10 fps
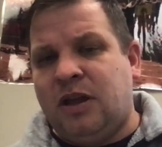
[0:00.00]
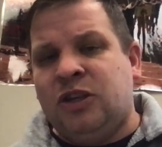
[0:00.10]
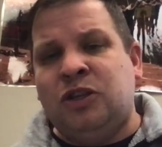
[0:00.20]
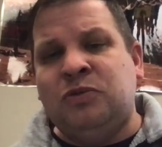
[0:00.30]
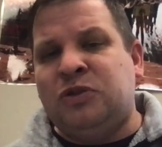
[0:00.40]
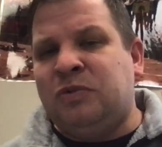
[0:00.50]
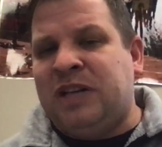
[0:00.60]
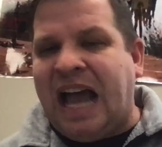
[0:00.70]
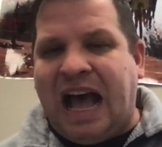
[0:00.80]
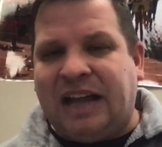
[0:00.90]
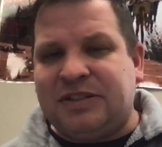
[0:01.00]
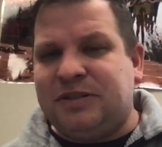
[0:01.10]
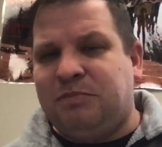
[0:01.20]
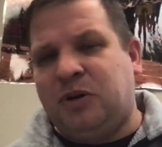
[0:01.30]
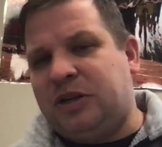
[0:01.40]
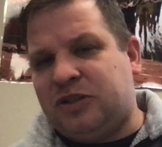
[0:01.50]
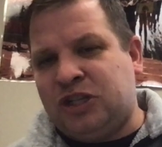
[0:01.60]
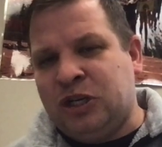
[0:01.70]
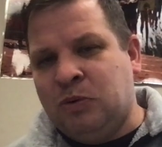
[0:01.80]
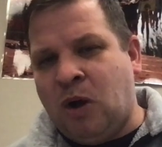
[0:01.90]
You do not put a
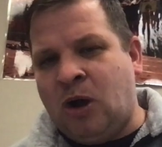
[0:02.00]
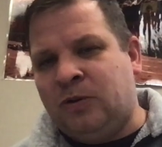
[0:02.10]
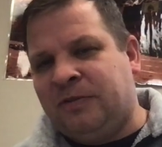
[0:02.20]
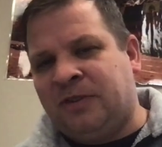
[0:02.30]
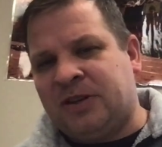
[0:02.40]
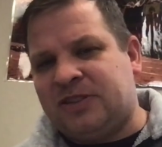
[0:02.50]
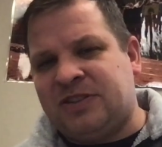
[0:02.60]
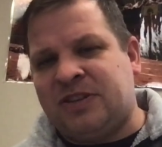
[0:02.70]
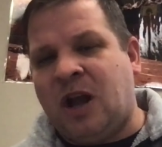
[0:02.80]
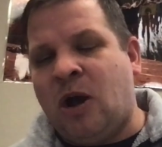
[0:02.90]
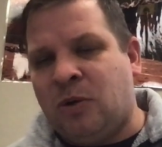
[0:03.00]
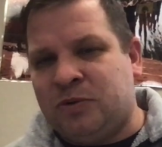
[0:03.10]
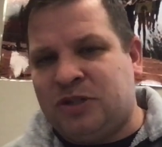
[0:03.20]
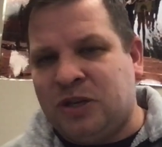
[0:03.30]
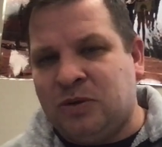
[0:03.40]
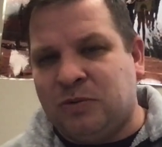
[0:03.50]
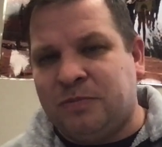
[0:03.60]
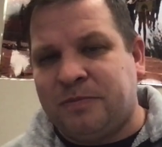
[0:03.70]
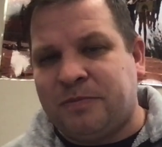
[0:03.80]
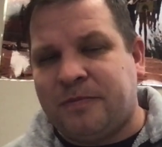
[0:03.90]
2-0 versus an 0-2.
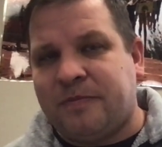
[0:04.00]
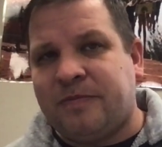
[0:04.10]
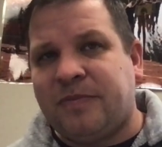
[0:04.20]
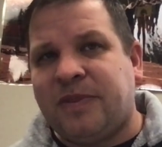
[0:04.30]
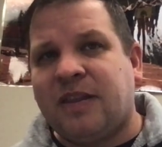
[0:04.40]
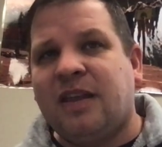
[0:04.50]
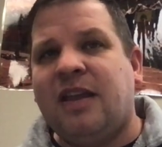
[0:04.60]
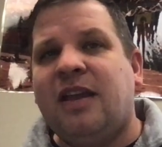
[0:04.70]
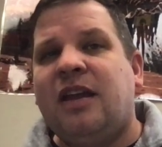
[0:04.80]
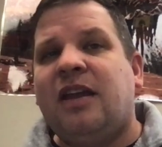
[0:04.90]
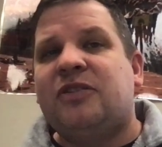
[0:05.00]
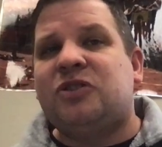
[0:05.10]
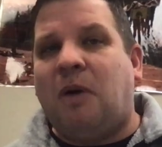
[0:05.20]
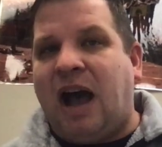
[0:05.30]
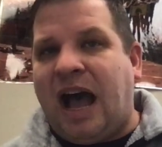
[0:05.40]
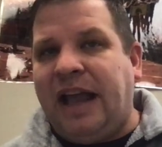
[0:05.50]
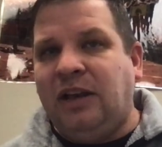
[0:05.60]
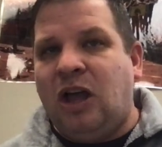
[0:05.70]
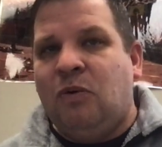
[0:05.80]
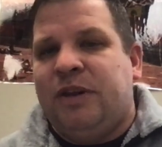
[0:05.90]
So
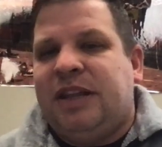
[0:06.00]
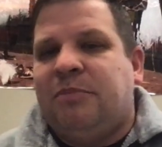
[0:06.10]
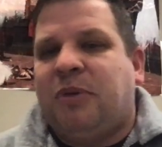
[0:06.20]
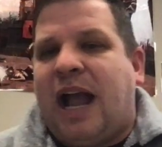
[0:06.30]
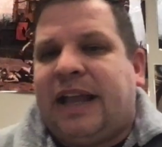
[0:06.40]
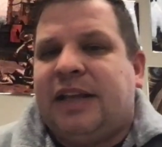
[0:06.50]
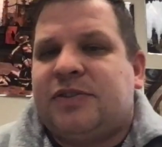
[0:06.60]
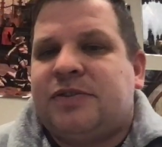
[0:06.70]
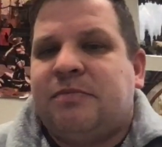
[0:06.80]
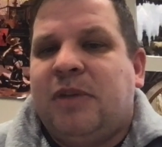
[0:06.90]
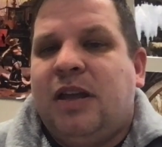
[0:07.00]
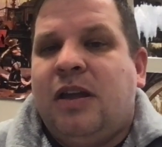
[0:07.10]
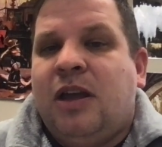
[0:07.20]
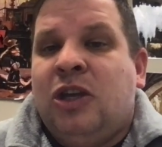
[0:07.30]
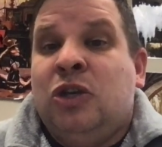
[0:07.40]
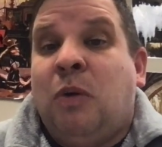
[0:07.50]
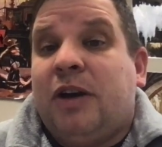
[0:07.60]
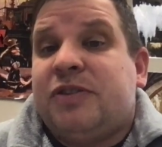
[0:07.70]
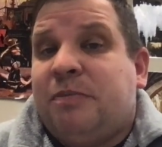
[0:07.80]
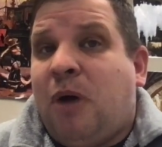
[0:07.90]
high-low within brackets. You
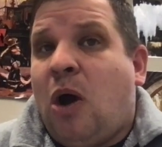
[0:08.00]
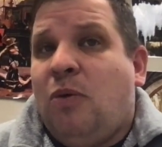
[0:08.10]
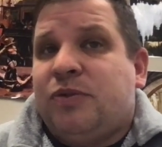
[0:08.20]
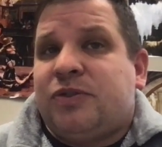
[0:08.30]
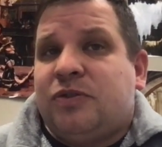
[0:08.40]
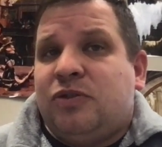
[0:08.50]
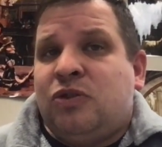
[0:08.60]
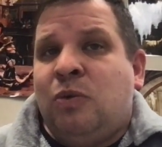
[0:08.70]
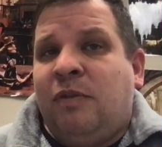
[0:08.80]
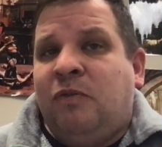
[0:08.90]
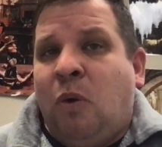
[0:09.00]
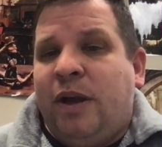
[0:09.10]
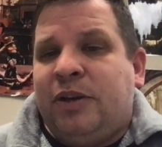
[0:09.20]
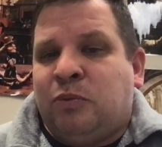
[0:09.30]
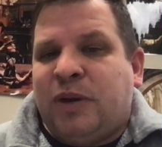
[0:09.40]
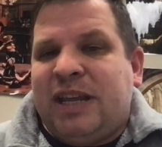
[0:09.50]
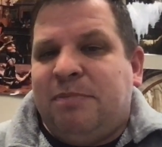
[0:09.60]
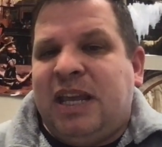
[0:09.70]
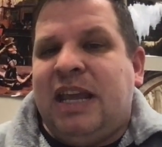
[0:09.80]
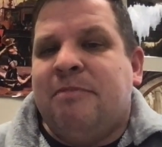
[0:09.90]
are supposed to avoid
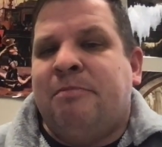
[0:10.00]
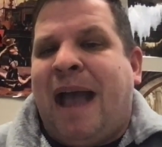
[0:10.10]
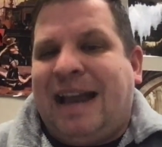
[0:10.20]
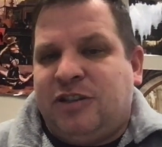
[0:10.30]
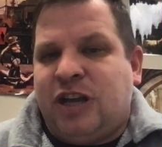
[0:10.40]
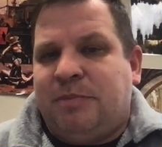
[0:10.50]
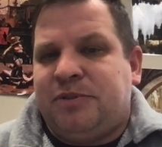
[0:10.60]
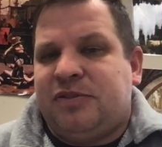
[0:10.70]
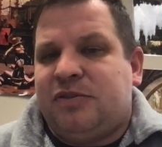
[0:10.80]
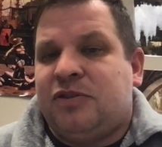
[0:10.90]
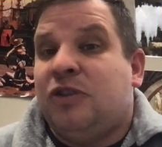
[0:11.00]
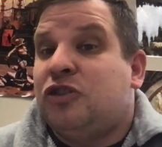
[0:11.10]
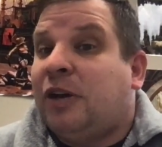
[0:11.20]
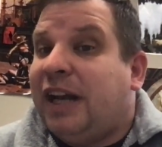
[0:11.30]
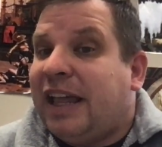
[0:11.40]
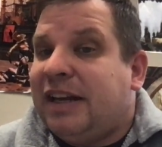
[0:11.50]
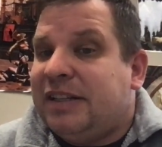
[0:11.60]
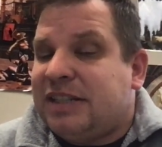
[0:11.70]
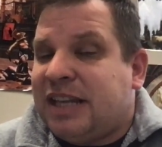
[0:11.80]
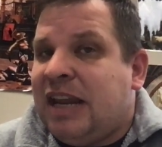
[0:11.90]
repeat matchups, so you shouldn't hit a
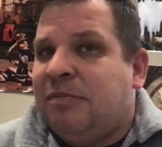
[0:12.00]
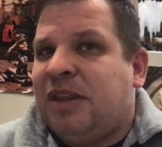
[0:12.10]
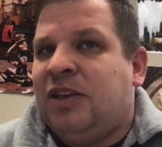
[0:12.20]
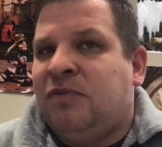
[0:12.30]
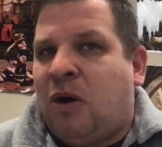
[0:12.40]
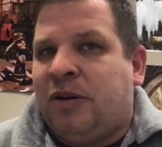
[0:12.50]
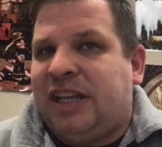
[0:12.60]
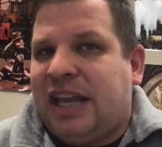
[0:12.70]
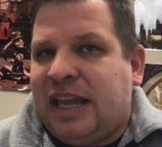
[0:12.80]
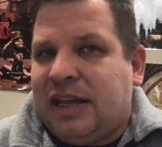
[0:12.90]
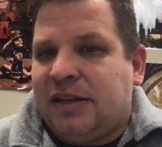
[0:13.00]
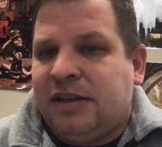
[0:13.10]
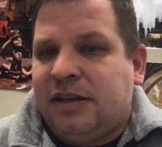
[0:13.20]
team that you've already hit.